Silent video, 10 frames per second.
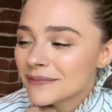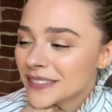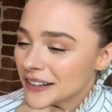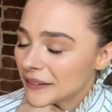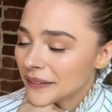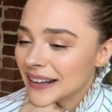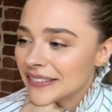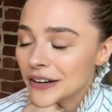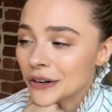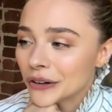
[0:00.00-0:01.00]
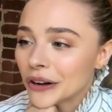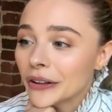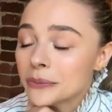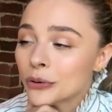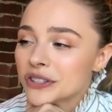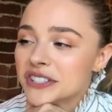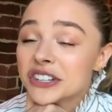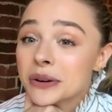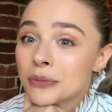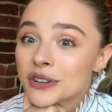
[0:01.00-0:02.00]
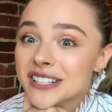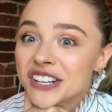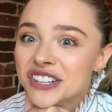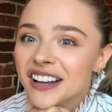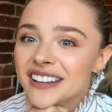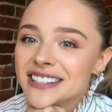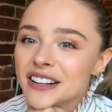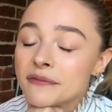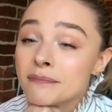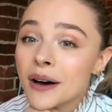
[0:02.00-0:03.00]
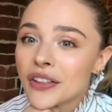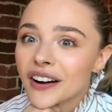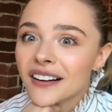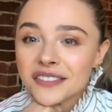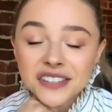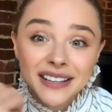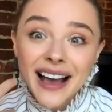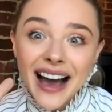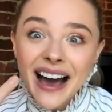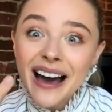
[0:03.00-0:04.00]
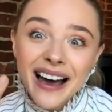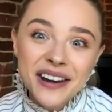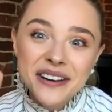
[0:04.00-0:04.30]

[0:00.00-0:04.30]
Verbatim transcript: you know, and, and then her calling Morticia Morticia instead of mother. I was just like, ah,